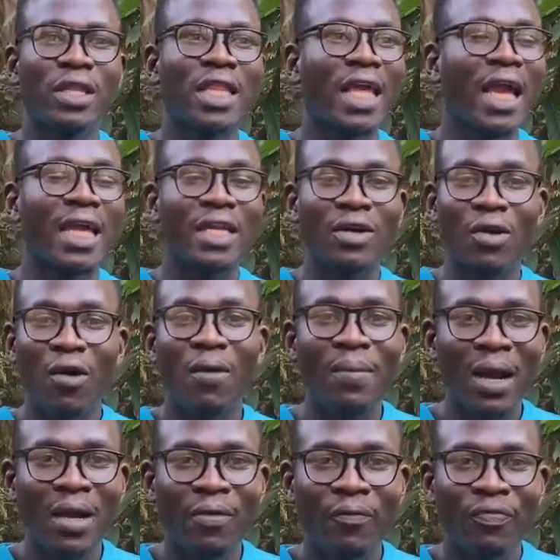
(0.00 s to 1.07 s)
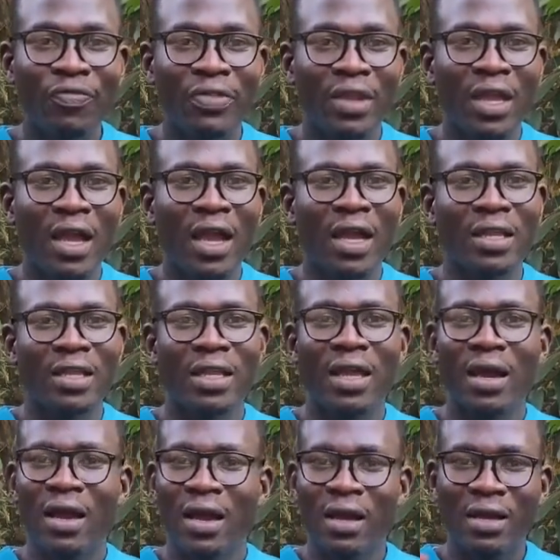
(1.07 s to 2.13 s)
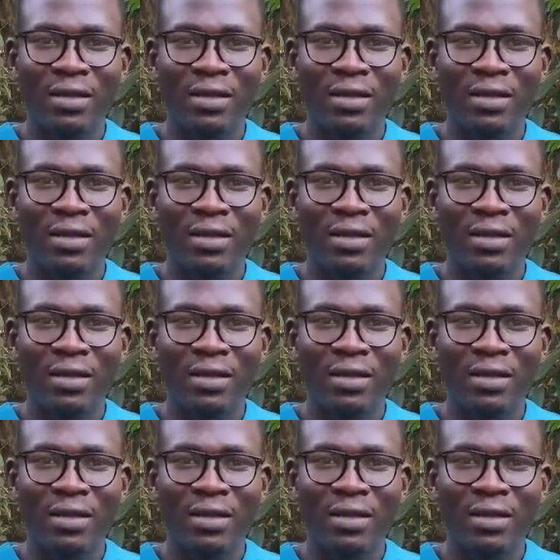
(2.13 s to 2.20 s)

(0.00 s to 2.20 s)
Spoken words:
they are in coma, and the